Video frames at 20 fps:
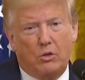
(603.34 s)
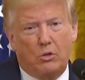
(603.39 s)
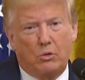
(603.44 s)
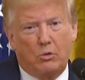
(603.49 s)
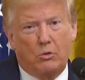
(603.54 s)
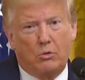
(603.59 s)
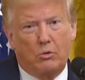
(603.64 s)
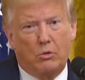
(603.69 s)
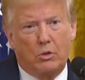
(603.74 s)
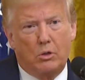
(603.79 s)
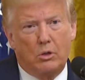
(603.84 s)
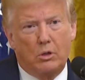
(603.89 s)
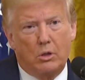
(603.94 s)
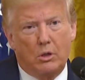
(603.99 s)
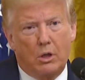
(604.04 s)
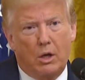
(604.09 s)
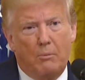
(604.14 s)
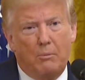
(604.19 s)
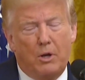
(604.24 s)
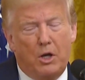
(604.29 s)
to
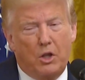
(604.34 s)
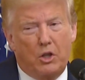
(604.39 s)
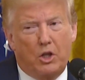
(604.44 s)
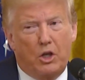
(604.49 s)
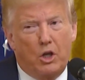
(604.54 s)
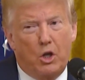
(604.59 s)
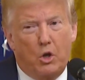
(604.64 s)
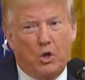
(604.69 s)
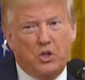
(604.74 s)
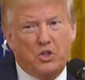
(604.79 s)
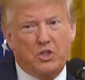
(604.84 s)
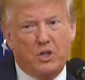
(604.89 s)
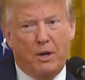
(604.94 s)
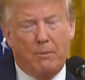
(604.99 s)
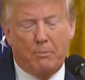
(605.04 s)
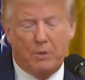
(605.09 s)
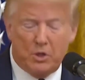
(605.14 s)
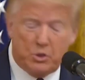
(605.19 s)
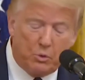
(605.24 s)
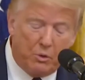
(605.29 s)
among the lowest
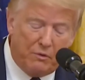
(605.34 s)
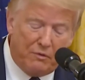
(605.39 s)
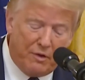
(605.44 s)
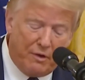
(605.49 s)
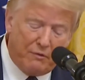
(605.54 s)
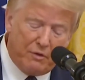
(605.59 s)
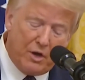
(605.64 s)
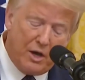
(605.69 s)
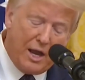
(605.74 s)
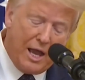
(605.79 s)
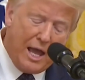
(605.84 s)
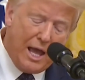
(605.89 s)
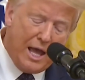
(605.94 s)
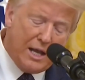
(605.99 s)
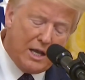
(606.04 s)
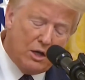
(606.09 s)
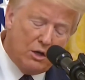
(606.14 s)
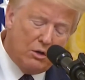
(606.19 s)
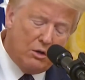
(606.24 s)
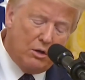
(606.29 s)
numbers we've ever
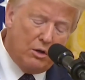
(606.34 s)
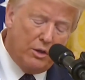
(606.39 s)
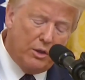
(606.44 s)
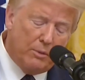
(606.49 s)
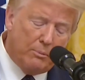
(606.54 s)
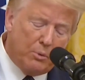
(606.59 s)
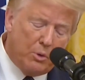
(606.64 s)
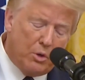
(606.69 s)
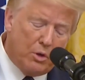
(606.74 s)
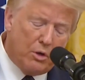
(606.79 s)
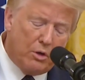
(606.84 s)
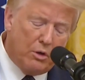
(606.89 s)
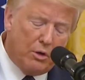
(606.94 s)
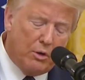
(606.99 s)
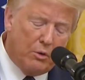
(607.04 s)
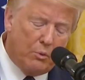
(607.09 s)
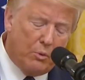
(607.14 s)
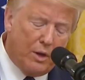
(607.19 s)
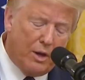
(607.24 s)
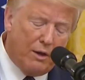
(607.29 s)
had on the border,
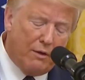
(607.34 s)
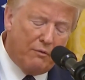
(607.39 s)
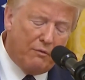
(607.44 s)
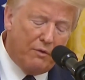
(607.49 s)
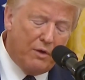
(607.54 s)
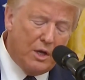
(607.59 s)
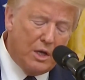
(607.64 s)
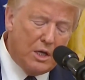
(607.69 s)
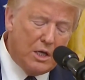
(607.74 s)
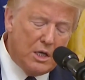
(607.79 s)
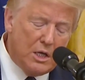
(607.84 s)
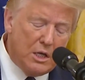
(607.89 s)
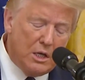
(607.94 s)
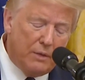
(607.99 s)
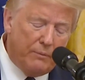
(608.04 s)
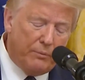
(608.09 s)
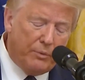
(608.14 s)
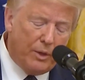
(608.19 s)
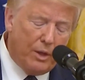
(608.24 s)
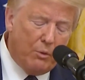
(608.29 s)
and
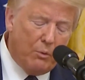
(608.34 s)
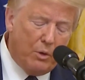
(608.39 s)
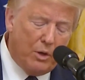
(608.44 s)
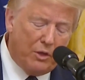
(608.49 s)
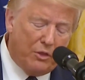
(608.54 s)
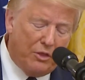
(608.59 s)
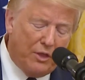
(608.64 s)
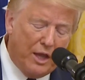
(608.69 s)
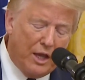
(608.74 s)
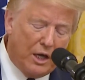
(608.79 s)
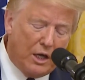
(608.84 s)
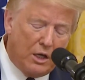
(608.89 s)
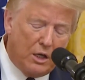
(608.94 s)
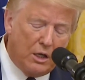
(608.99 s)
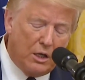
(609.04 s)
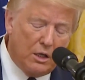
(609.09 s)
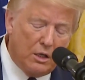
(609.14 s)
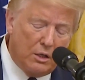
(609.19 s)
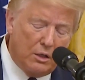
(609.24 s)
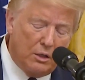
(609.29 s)
I want to thank
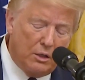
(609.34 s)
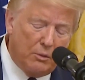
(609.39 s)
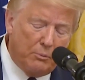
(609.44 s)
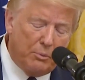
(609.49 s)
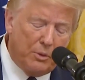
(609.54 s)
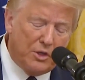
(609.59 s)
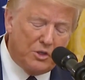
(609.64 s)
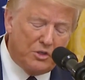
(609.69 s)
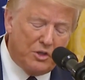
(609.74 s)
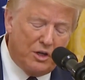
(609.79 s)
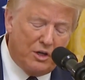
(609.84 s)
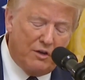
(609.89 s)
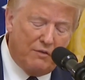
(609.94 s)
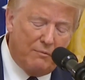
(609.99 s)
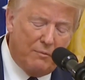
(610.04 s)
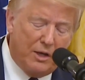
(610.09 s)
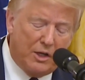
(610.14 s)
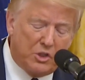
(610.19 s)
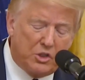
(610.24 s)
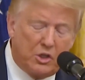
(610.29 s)
the President of
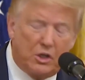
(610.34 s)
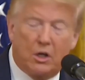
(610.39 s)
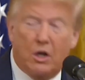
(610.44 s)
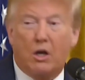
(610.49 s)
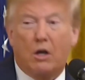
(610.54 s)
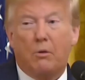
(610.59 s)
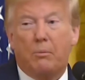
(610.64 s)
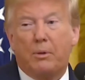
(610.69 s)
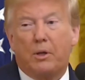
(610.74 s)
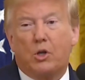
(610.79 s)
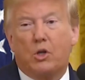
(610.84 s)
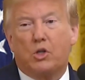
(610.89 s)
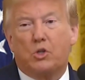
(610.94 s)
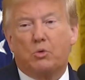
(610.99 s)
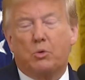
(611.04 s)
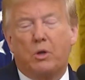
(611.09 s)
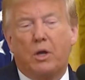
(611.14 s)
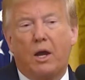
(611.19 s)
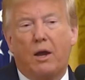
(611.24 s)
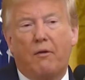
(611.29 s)
Mexico, because
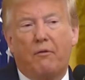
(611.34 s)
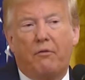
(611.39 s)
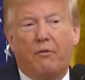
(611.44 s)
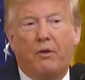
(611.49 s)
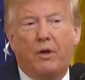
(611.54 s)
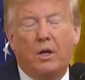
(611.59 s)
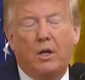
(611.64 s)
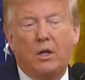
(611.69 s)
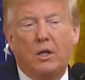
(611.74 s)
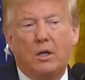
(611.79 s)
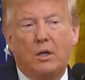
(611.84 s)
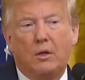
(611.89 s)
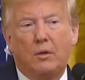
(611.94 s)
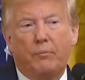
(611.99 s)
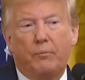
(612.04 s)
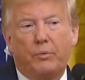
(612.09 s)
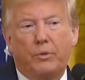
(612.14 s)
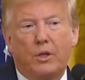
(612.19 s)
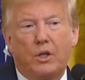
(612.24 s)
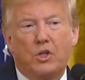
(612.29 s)
we have
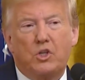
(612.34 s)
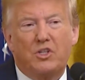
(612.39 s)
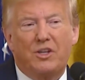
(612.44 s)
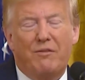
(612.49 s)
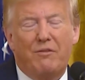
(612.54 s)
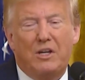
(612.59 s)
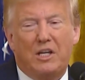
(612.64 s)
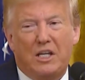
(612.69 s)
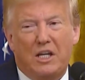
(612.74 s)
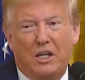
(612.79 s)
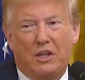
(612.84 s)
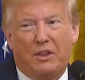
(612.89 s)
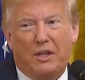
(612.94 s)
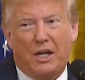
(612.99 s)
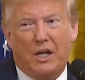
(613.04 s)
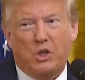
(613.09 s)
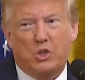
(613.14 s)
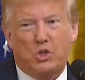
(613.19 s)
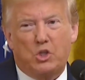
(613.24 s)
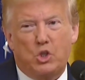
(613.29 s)

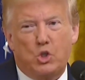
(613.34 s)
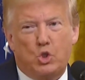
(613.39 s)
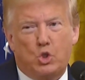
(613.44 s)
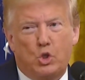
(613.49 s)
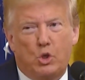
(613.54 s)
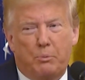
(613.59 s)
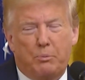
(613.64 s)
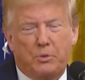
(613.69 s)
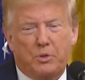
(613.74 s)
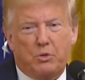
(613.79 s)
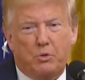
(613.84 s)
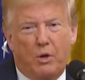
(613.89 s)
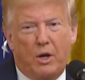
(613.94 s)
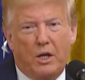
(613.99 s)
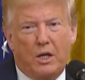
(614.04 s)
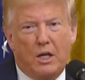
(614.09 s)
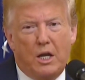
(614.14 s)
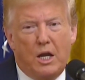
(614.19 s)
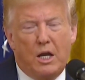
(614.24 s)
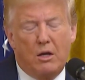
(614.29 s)
17,000 troops right
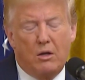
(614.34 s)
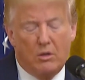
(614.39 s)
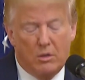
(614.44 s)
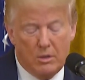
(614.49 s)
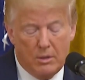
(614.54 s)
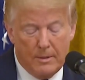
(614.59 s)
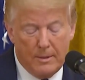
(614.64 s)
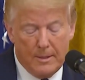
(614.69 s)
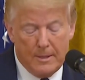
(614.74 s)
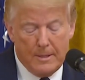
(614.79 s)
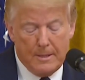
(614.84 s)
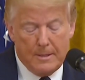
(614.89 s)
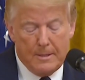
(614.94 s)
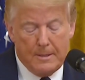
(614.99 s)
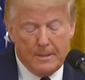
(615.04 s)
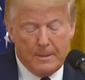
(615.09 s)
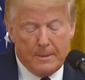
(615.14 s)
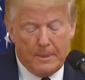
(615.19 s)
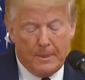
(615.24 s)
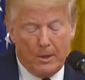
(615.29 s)
now
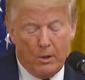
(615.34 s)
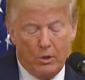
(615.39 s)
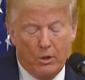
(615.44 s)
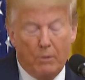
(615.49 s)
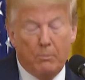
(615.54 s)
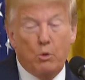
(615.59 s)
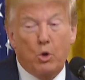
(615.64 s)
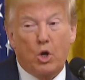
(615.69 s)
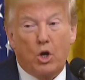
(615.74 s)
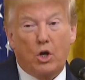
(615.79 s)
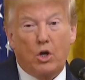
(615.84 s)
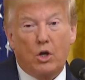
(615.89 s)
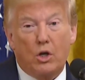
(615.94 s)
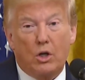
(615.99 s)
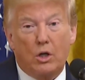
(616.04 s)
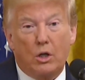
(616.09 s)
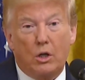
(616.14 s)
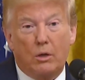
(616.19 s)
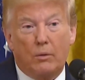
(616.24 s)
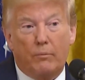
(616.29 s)
on the border,
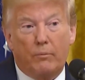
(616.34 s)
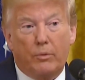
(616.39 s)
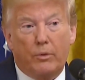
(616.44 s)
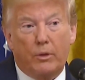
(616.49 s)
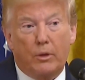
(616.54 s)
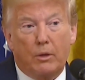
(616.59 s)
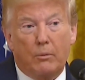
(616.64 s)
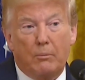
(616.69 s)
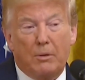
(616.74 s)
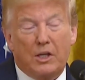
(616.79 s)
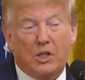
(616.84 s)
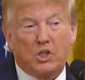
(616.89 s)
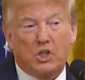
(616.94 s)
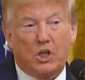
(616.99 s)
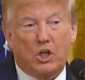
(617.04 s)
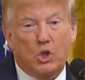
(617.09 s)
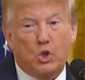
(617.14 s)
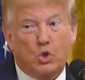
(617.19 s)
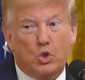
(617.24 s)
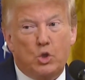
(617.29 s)

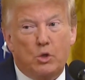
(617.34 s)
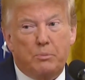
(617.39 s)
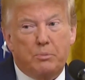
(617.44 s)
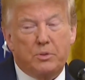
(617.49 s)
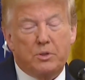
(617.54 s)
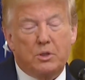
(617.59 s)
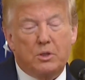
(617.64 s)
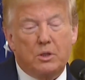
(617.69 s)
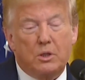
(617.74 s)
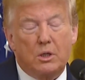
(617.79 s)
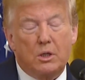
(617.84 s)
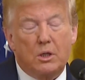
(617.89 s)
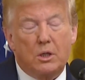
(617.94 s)
Mexican troops,